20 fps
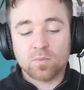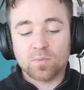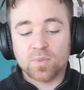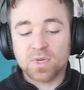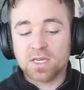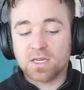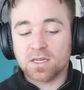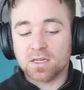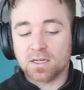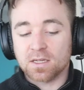
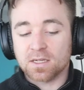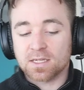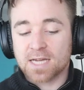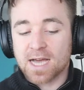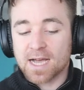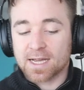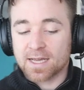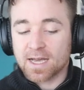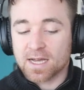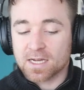B.
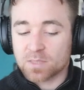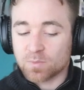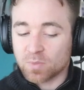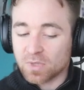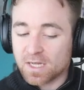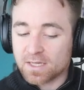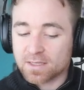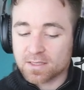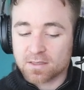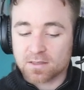TACACS
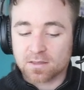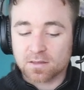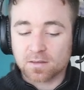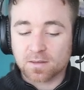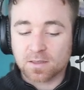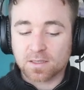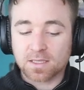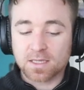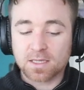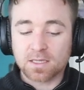Plus,
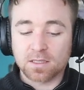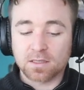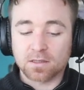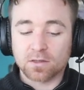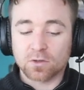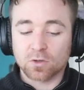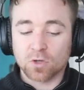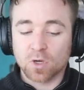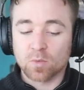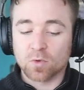
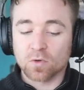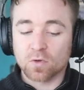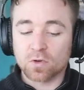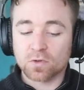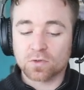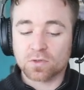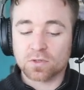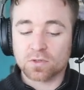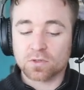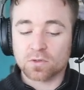C.
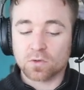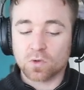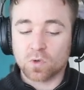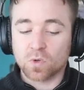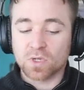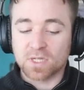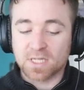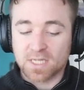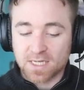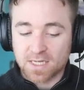Kerberos,
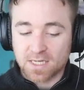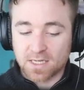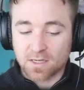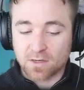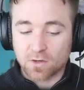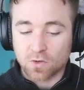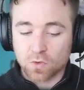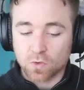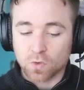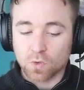or
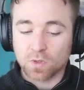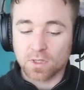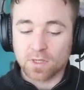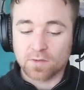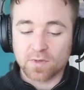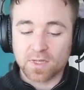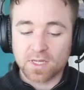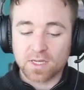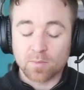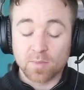D. All
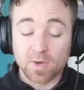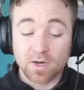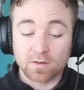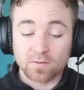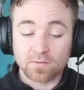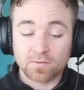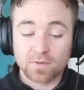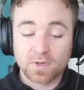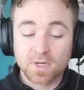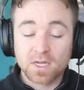of the
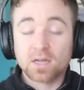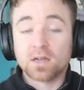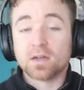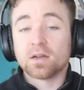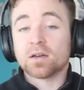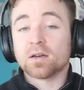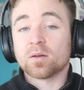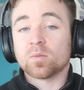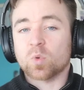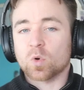above.
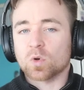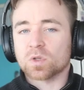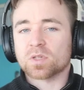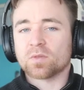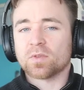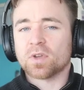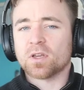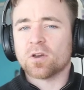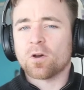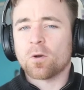Pause
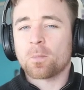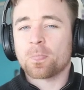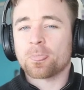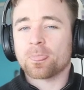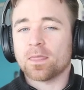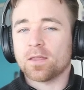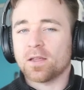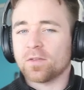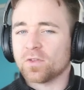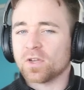the video
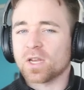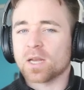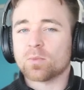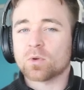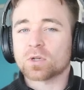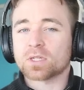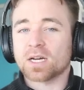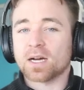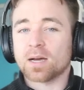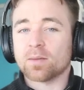if you need
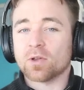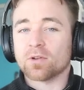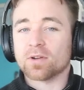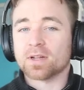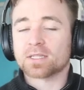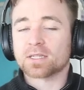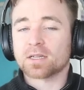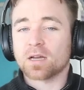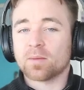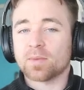more time. Your
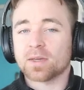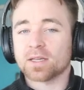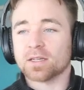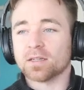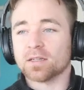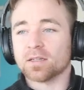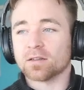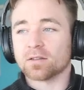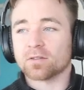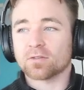answer coming
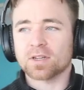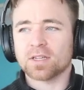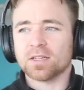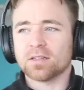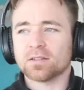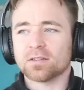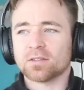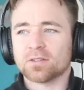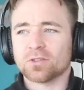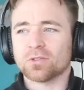in
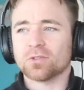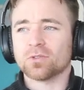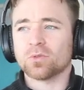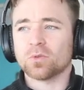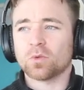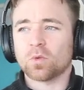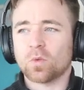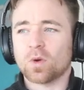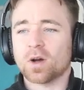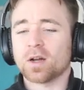three,
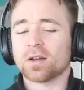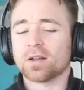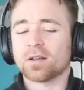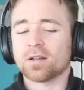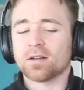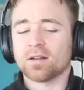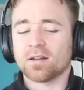two, one.